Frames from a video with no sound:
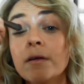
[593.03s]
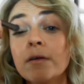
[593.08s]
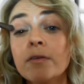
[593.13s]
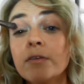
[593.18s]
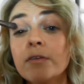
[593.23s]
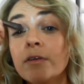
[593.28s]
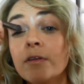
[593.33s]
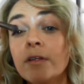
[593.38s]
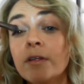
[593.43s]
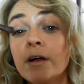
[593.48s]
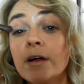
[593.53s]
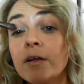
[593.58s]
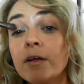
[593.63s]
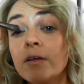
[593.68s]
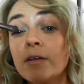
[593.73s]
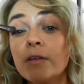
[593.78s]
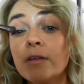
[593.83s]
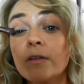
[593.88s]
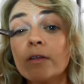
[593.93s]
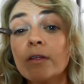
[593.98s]
So
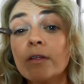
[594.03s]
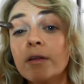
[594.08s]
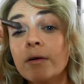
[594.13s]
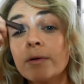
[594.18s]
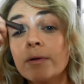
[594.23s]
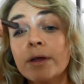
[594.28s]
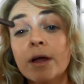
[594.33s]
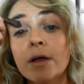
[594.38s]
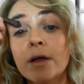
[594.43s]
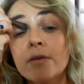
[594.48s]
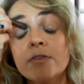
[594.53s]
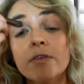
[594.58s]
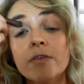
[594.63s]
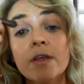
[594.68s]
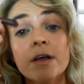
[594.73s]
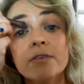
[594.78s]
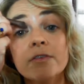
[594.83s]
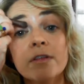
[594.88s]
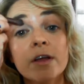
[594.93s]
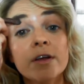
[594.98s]
that, there we go. So
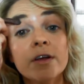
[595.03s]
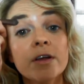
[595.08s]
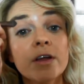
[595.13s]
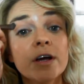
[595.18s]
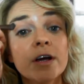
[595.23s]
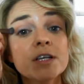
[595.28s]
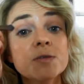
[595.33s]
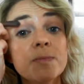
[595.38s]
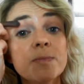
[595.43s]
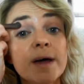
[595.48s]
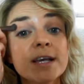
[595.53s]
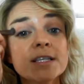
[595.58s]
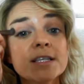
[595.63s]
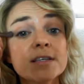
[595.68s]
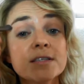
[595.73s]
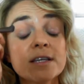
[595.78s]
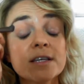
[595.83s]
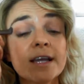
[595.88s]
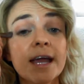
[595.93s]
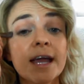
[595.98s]
that's like a nice base,
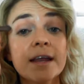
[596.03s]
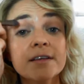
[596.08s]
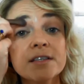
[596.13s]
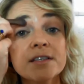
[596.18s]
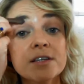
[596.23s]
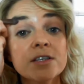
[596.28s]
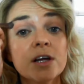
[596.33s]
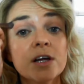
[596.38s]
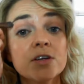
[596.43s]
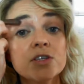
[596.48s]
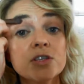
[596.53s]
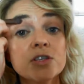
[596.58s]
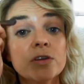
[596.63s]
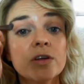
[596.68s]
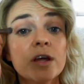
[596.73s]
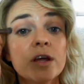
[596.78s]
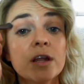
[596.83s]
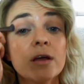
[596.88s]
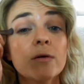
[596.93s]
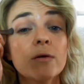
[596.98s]
because again, as I touched on
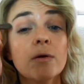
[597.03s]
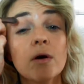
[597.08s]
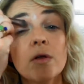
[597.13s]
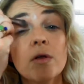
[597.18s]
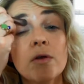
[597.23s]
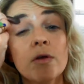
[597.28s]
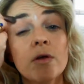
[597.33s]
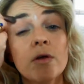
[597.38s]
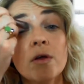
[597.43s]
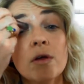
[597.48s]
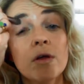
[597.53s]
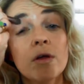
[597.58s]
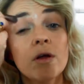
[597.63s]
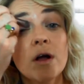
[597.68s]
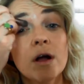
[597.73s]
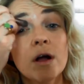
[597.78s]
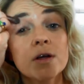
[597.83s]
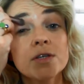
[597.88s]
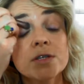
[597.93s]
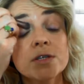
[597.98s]
earlier on,
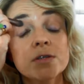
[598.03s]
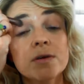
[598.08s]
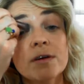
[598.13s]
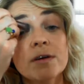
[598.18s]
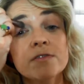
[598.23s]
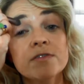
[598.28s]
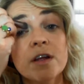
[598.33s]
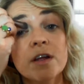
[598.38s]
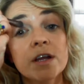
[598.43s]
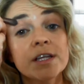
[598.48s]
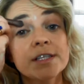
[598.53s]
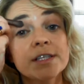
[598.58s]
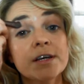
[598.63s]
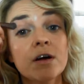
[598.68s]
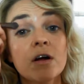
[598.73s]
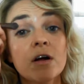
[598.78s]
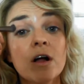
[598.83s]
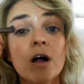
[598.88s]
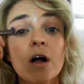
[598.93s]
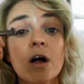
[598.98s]
I do have slightly
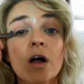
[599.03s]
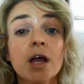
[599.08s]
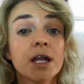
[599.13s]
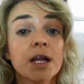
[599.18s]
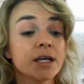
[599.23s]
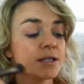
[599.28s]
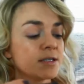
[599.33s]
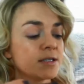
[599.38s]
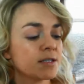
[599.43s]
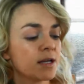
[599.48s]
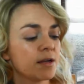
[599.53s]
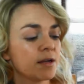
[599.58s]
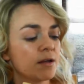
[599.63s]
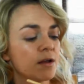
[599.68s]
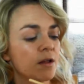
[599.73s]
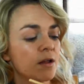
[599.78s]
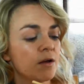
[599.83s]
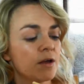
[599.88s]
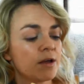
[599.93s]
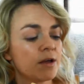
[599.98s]
darker eyelids and I
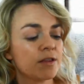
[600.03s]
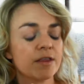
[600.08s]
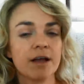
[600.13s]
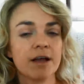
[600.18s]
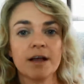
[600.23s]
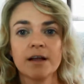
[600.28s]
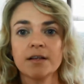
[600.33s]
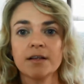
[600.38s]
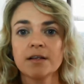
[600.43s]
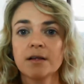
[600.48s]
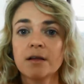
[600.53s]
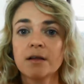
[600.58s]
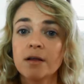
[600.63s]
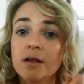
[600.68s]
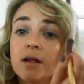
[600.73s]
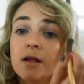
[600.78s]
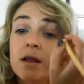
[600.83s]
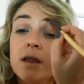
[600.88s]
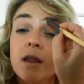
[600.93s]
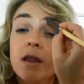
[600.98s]
like that
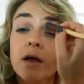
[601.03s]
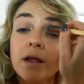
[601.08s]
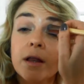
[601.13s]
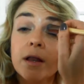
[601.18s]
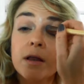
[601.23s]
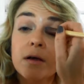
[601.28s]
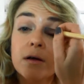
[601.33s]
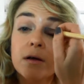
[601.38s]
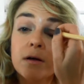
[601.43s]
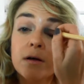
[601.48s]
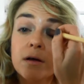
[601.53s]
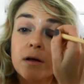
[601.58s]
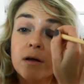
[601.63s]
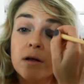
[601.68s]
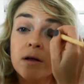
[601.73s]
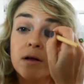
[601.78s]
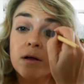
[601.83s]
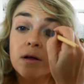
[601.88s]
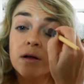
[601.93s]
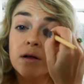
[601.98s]
light look.
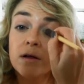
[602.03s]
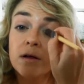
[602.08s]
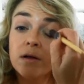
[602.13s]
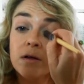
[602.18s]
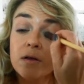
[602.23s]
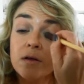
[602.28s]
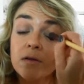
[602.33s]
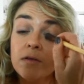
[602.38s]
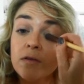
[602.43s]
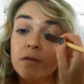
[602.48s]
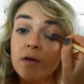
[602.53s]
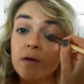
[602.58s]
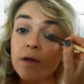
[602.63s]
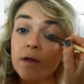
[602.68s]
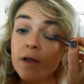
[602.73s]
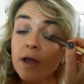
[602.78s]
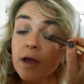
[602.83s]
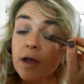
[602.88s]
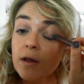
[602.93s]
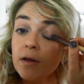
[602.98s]
So
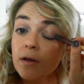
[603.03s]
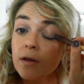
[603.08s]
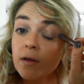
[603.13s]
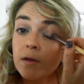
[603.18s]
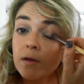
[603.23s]
again,